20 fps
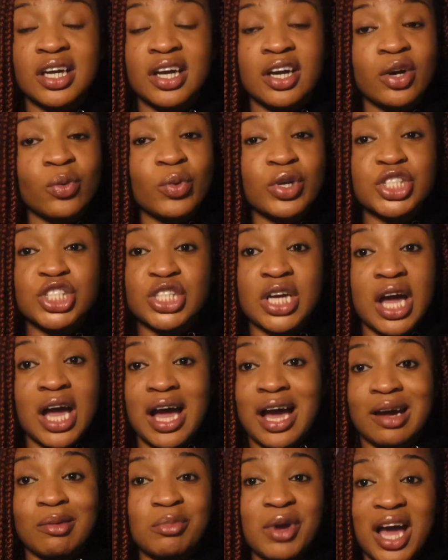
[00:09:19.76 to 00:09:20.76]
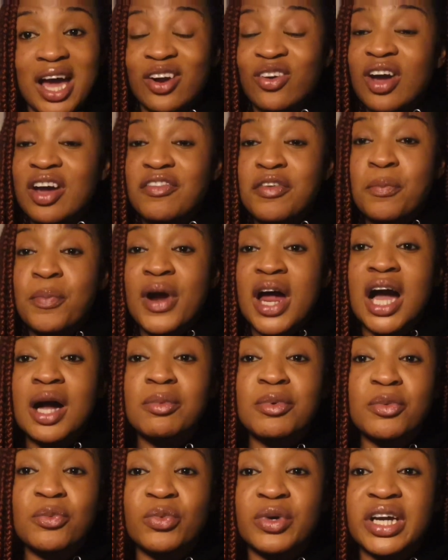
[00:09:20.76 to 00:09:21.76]
which I don't have a
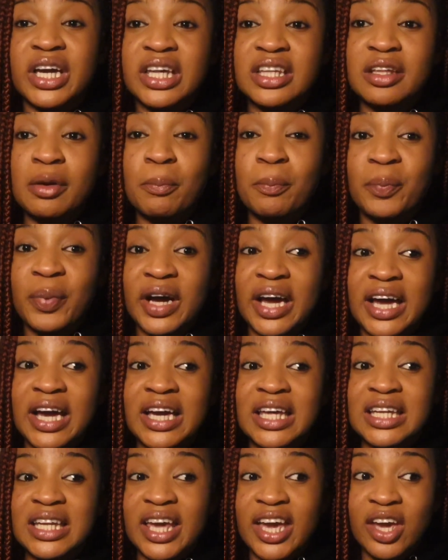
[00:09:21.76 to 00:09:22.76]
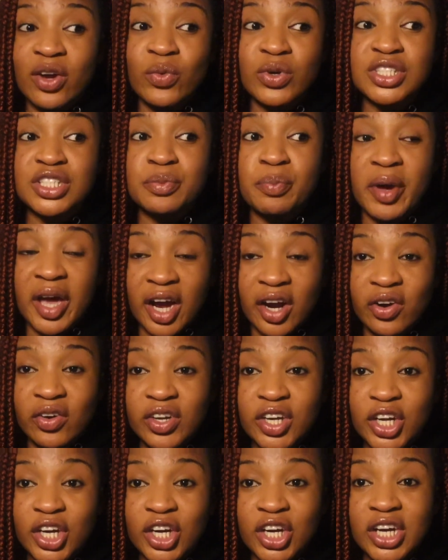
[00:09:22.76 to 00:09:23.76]
problem with, but language
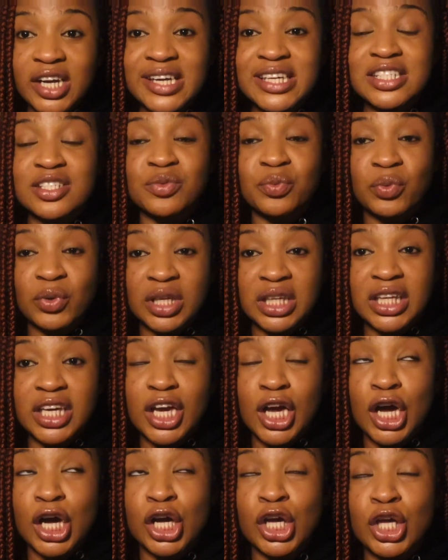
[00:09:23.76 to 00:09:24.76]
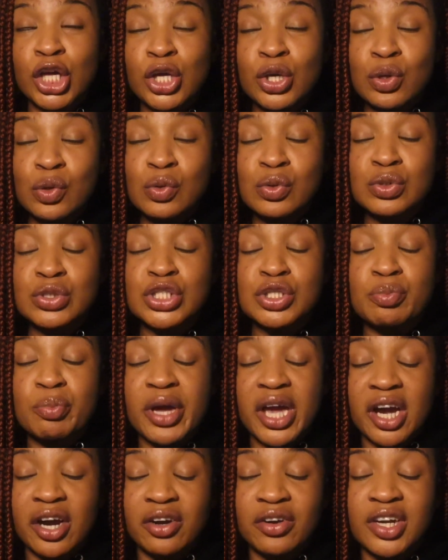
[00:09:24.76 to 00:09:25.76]
barrier is really a huge
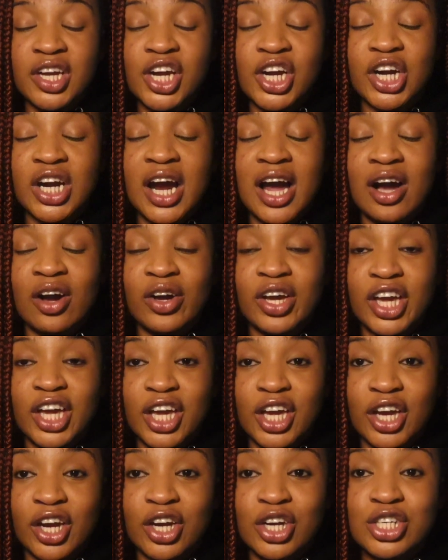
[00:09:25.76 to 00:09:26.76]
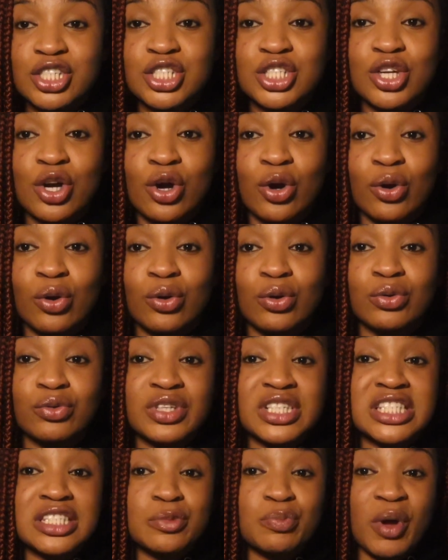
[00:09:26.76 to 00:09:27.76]
barrier out here. So
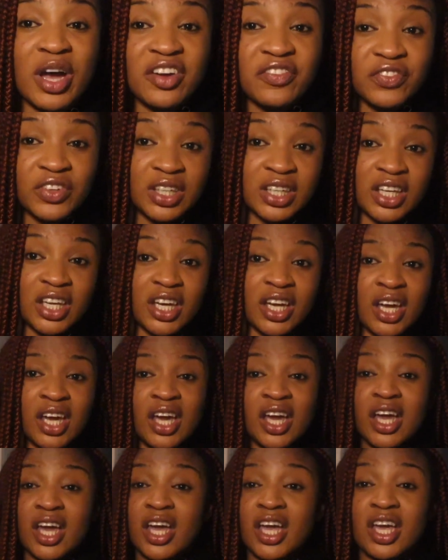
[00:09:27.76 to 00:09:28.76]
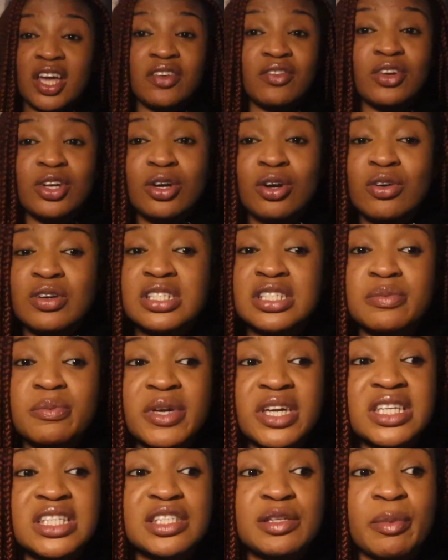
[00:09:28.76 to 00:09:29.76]
respectfully, if you don't
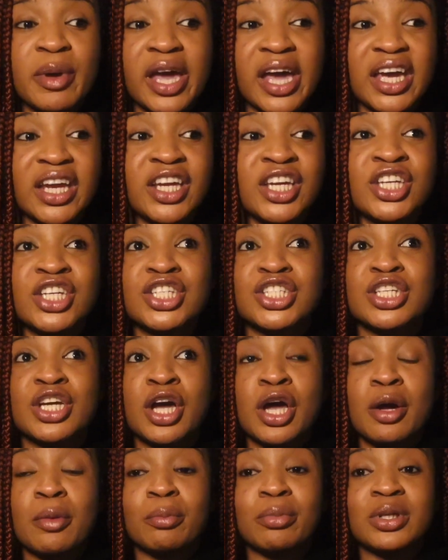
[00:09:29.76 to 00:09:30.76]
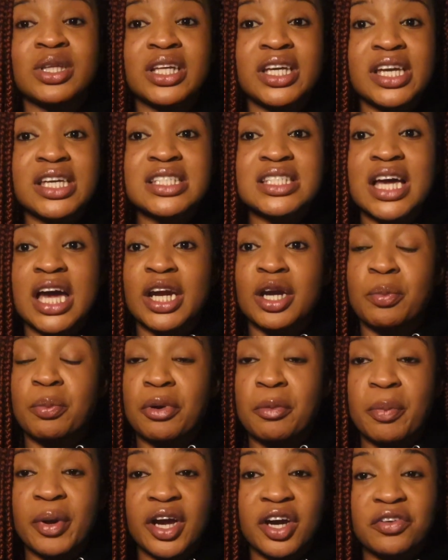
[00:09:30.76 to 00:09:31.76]
speak Spanish, please kind of
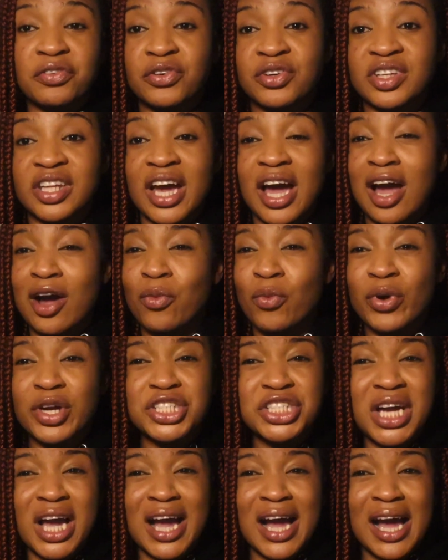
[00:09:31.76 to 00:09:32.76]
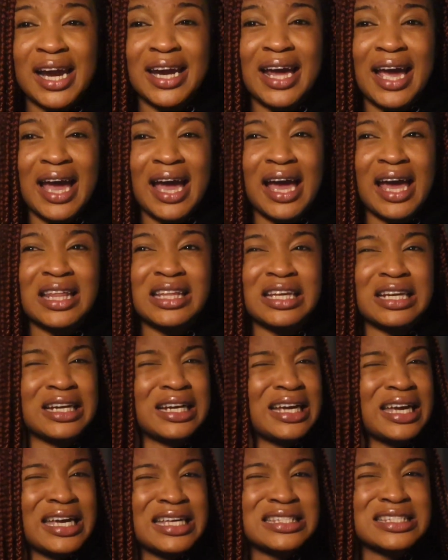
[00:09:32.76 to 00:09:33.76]
prepare for that. I wish I kind of had
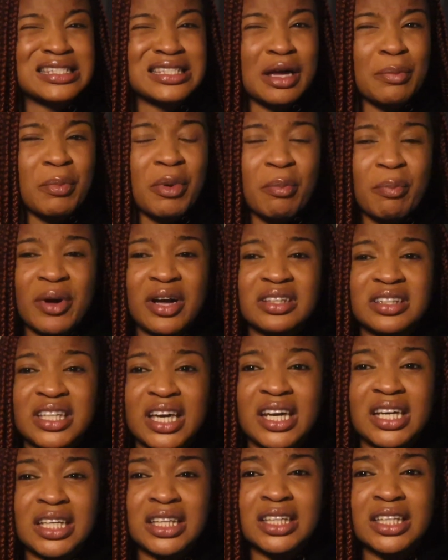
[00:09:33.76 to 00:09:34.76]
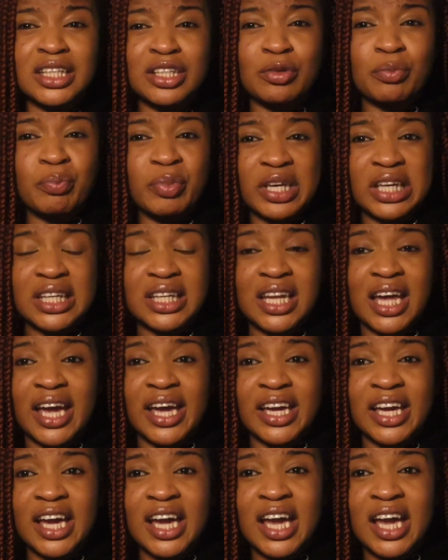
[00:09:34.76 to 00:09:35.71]
a heads up about that a little bit. Like,